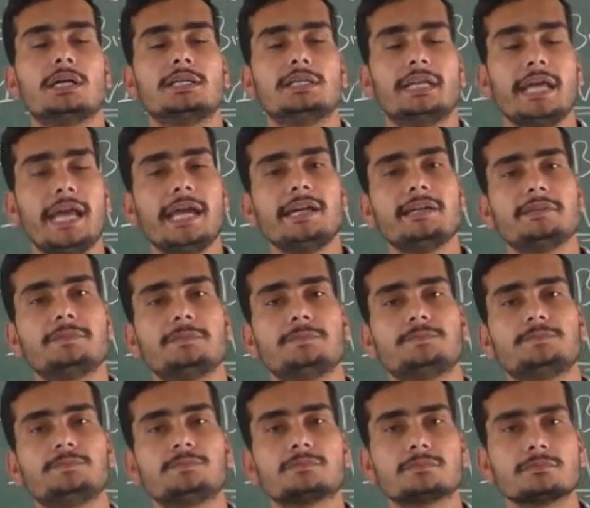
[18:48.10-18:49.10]
take
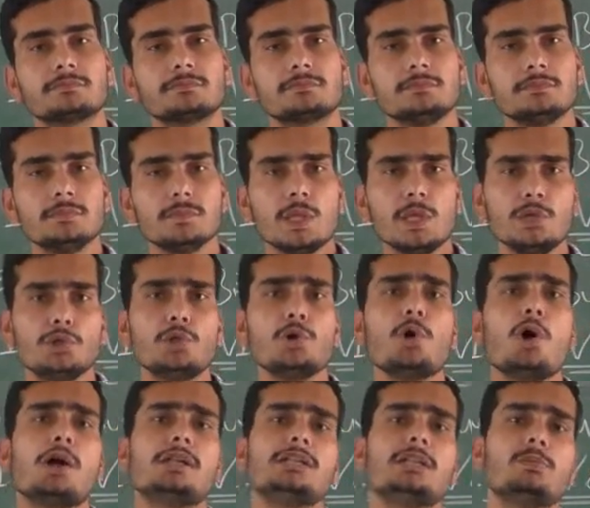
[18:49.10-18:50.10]

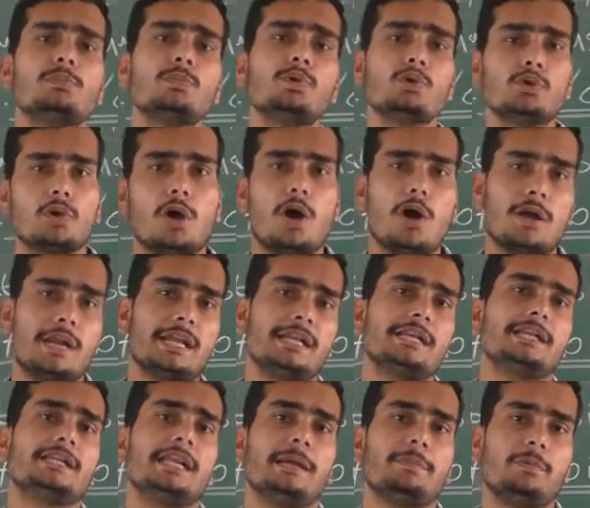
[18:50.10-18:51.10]
you on the moon or
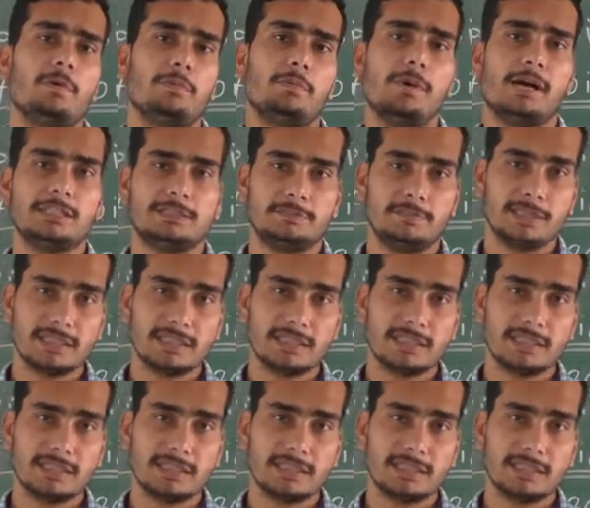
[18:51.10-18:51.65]
any type of Mars,